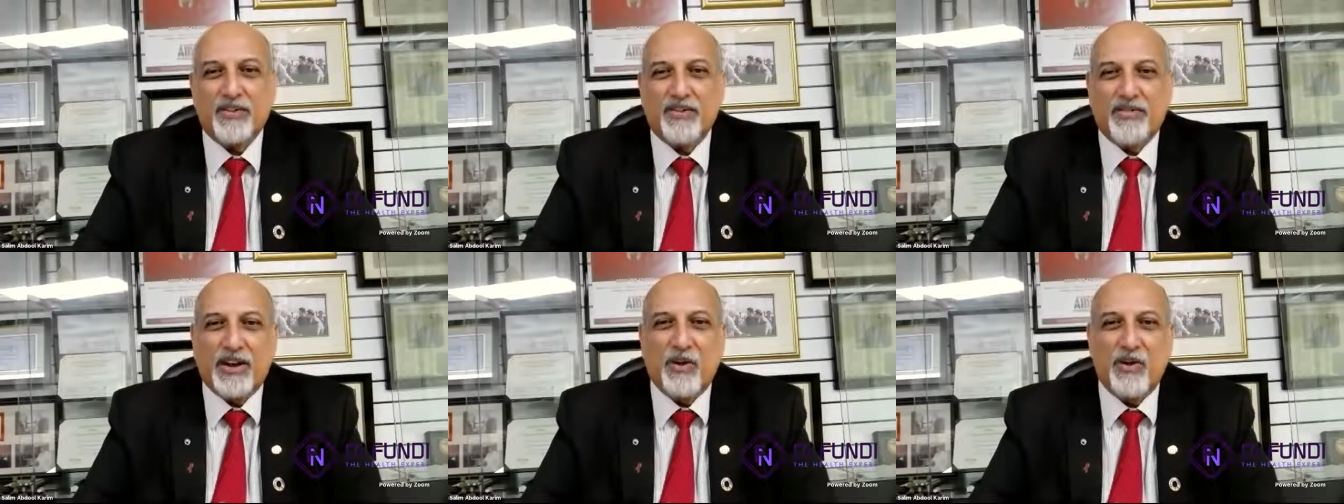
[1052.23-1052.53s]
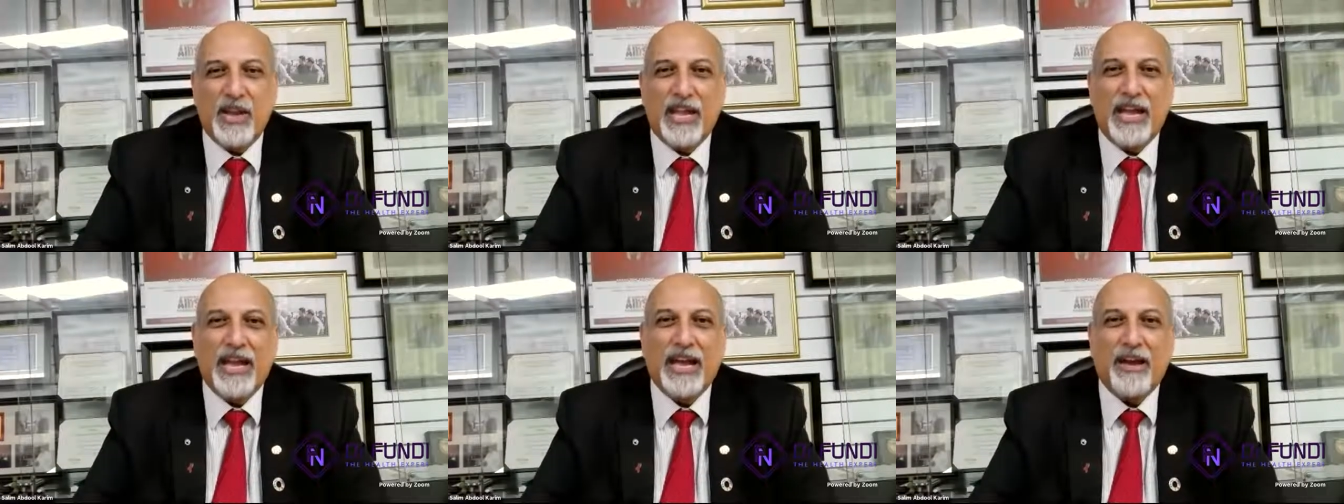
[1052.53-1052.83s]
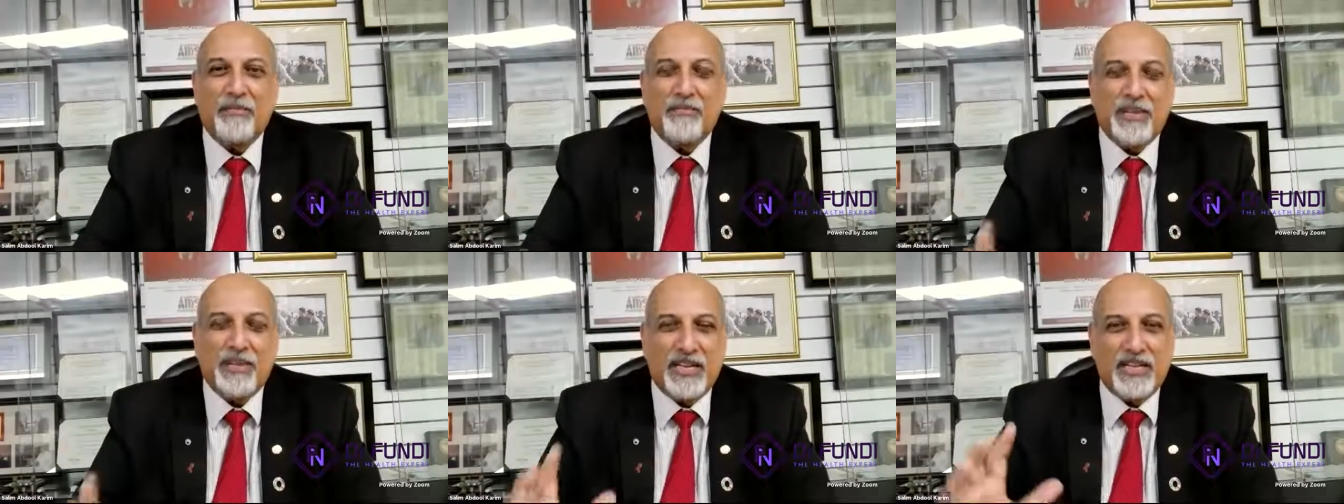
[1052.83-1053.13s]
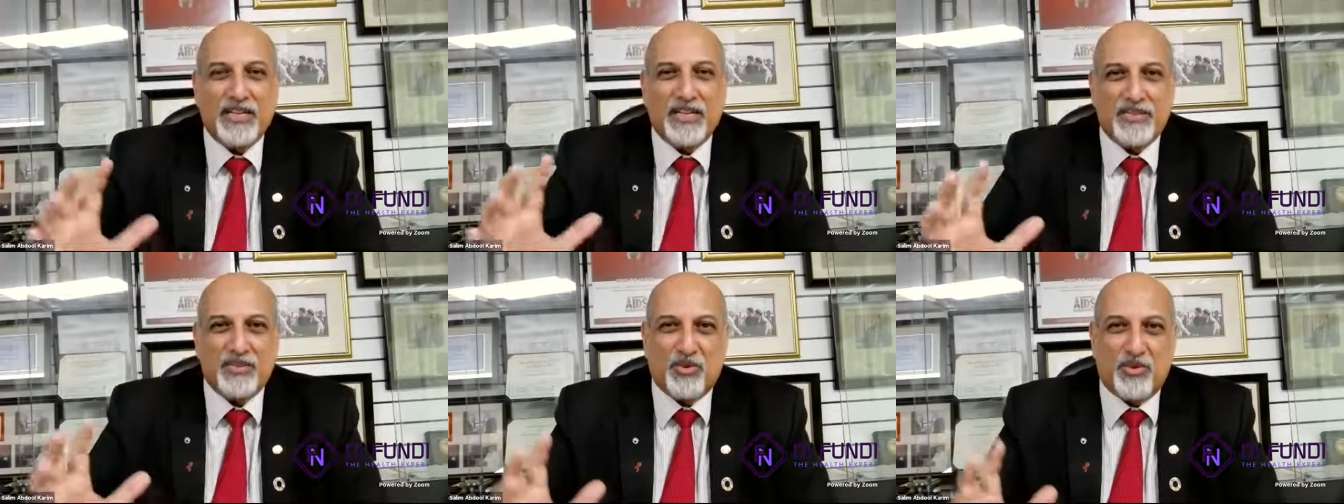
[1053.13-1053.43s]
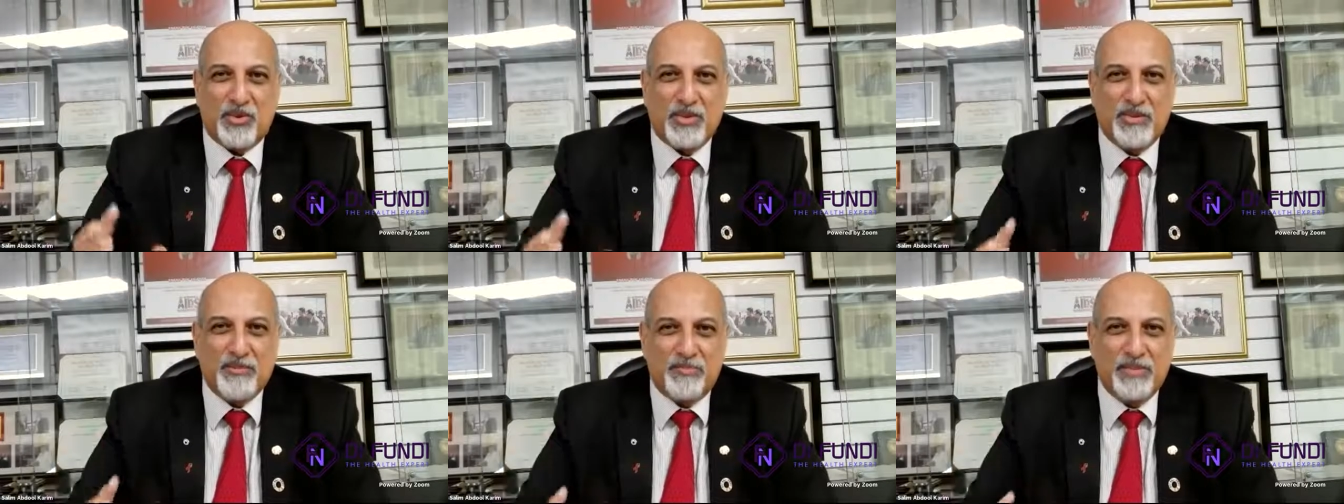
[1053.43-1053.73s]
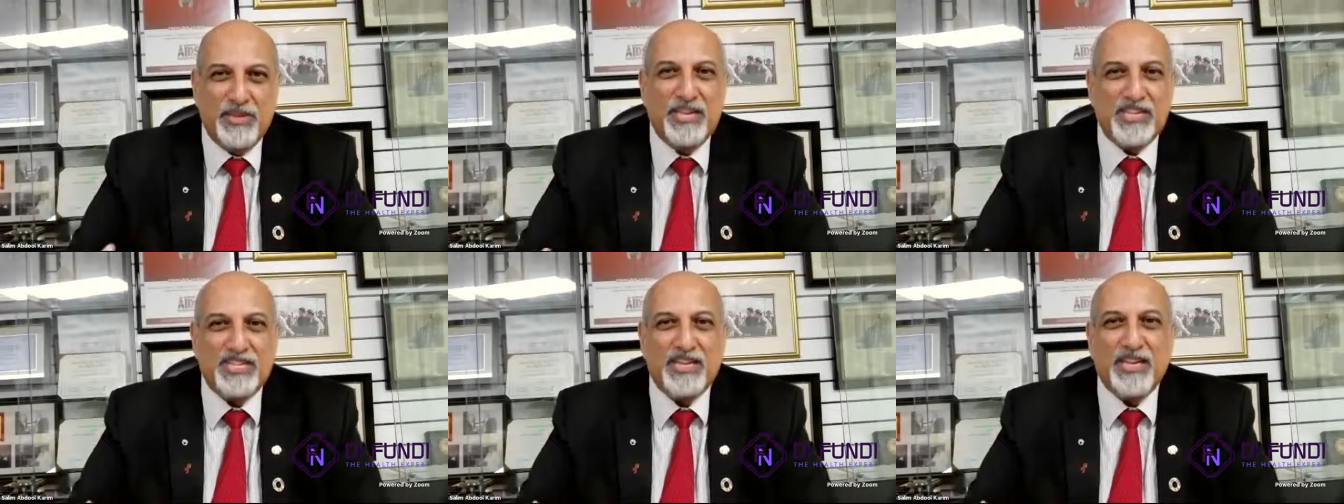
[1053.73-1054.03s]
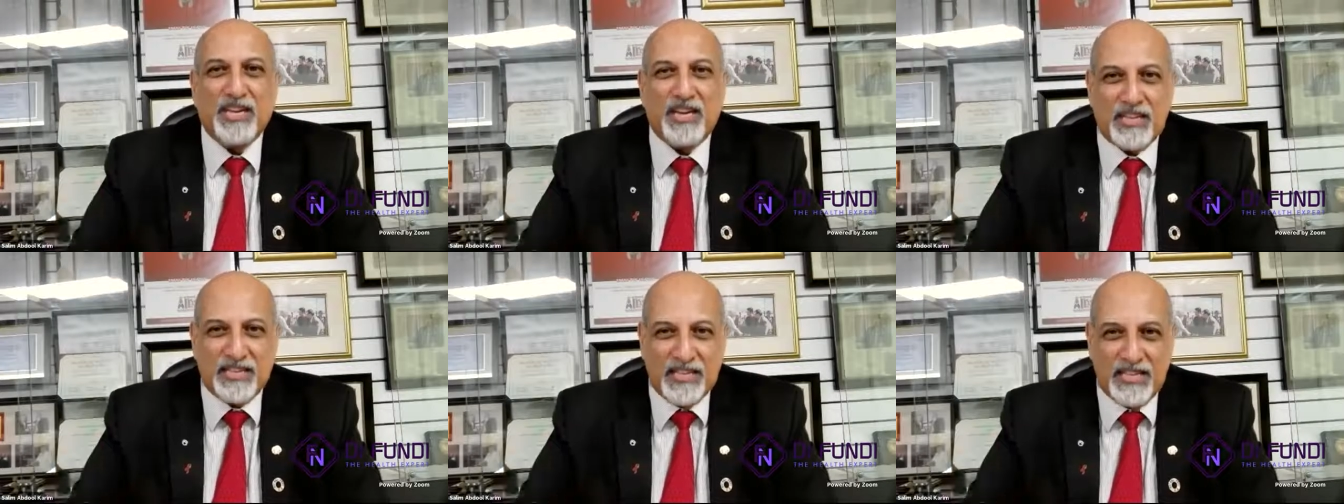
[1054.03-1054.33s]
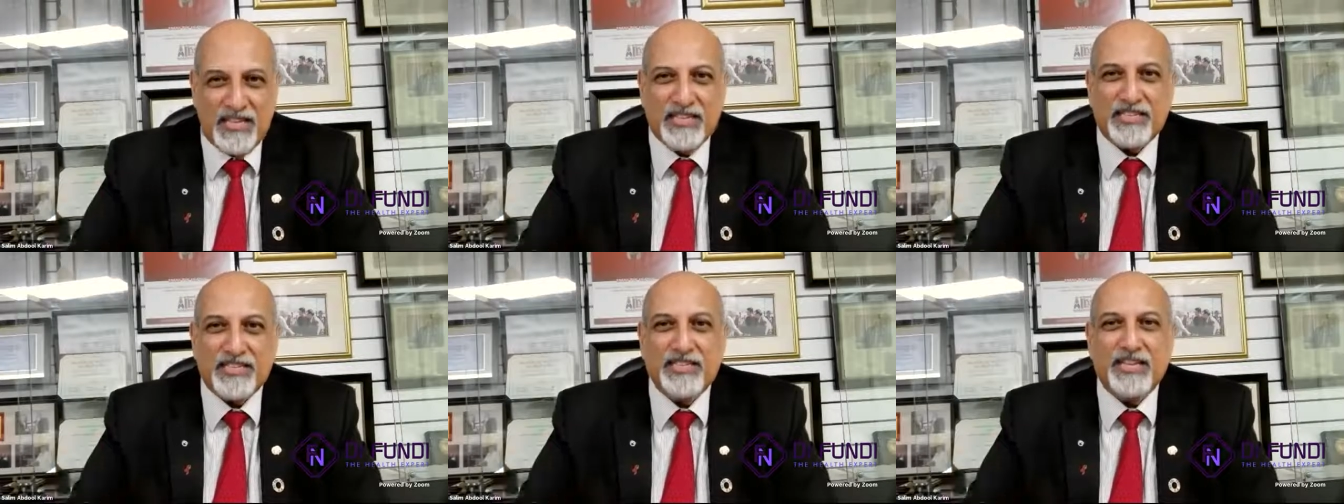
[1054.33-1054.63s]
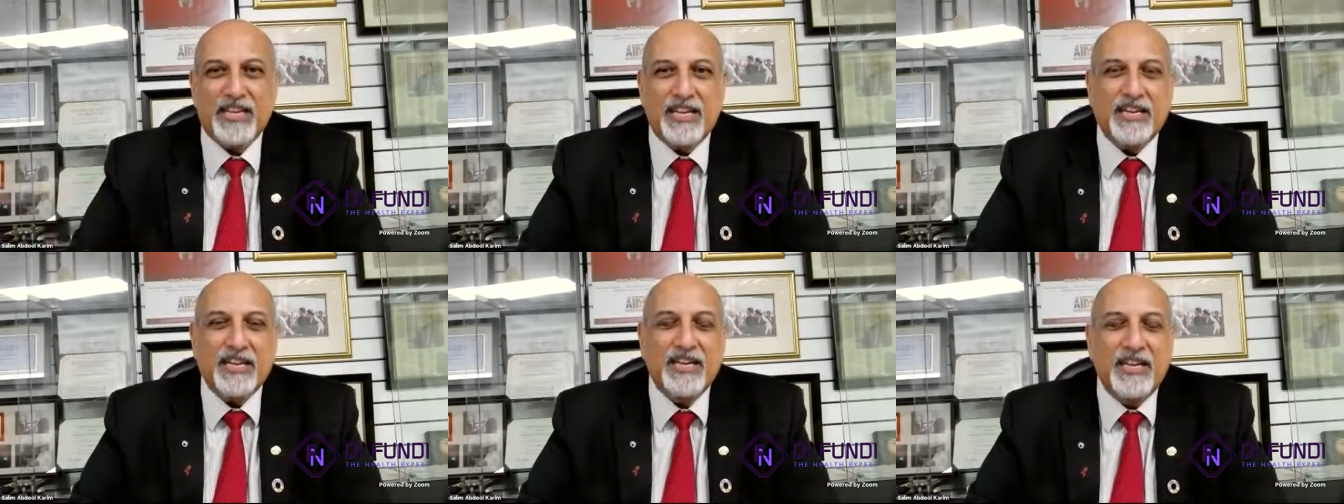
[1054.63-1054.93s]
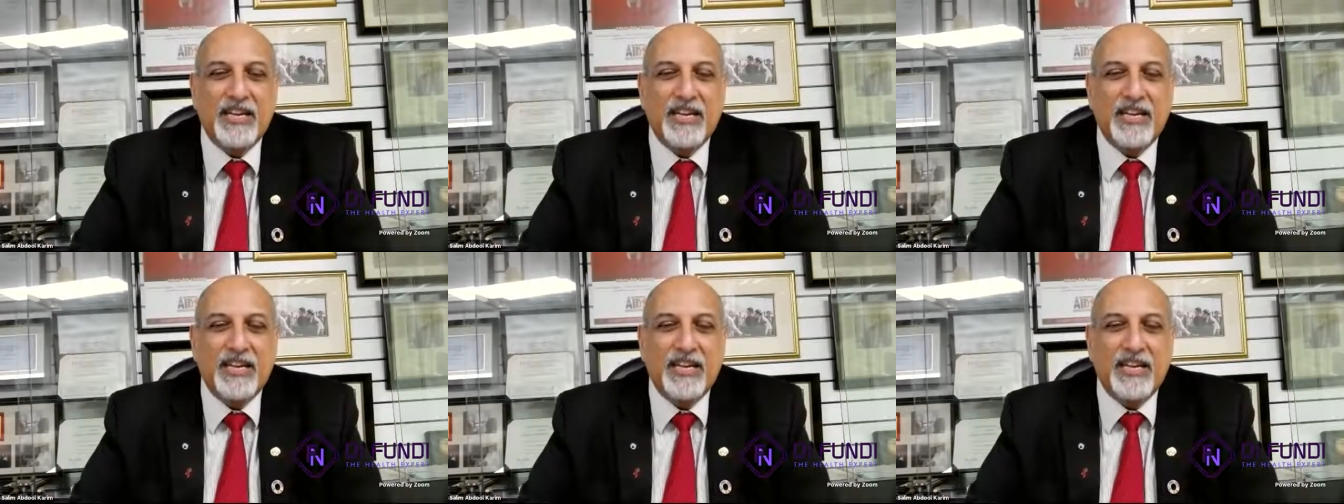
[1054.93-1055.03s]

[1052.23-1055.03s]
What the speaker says: of our lab that does all the PCR testing.